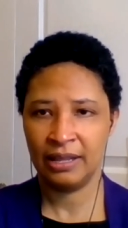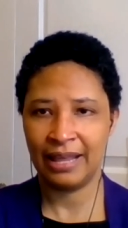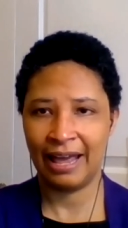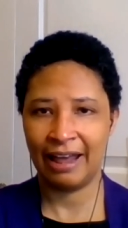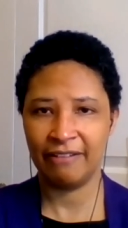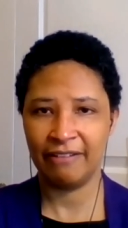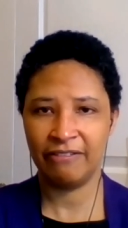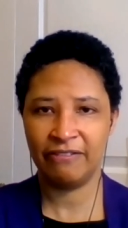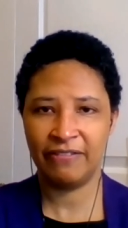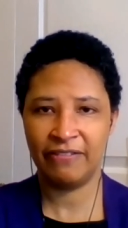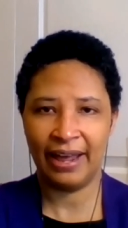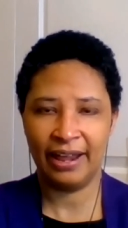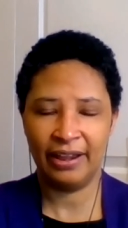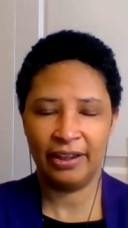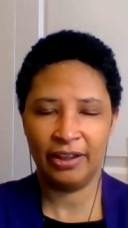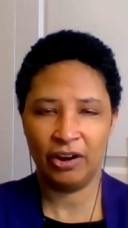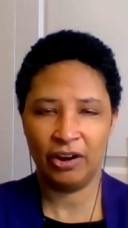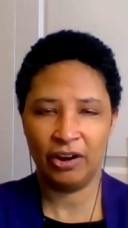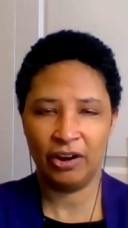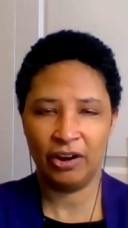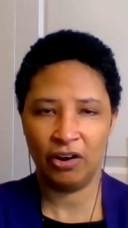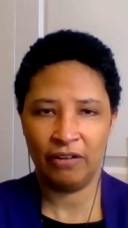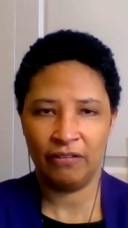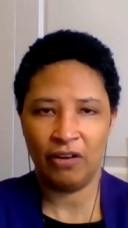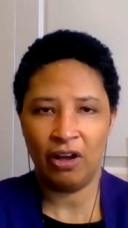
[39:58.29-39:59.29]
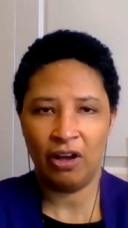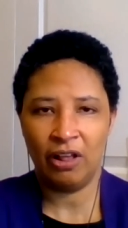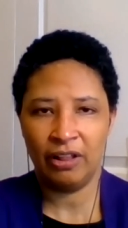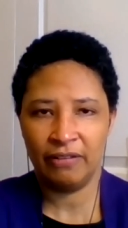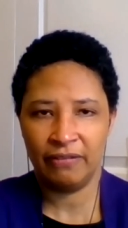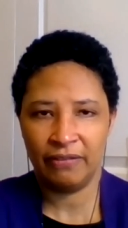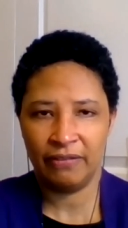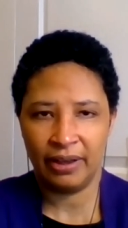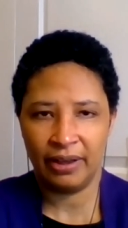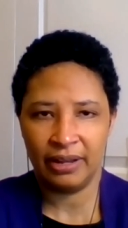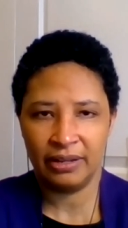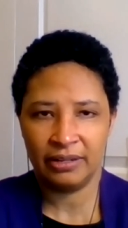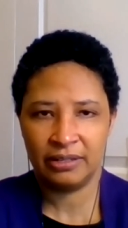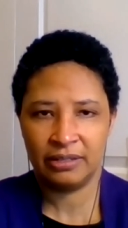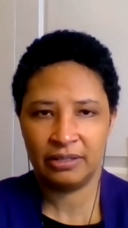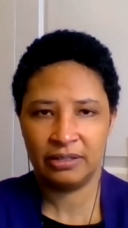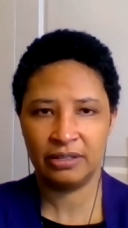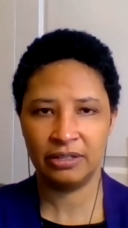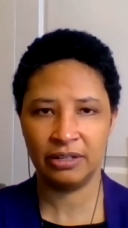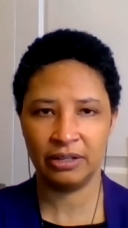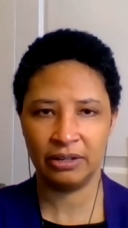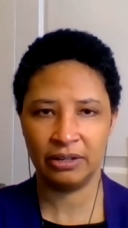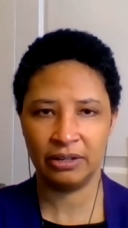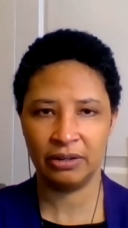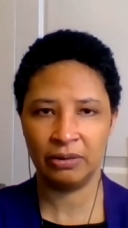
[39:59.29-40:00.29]
that failure of all of
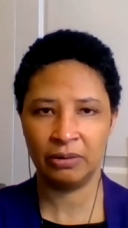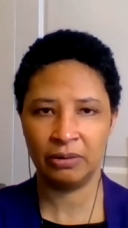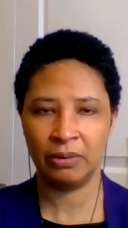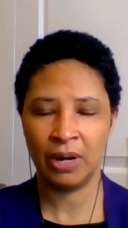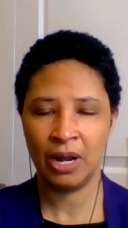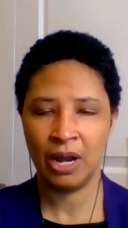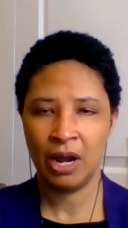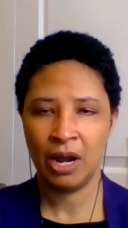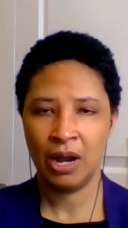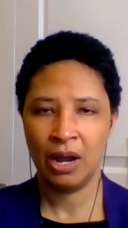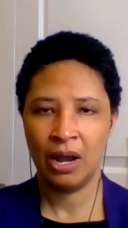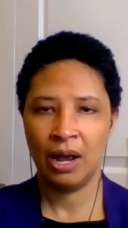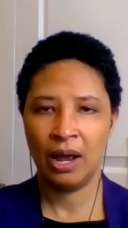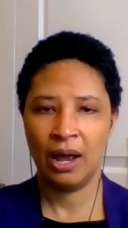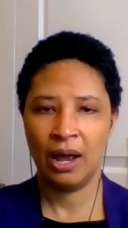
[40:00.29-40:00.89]
us to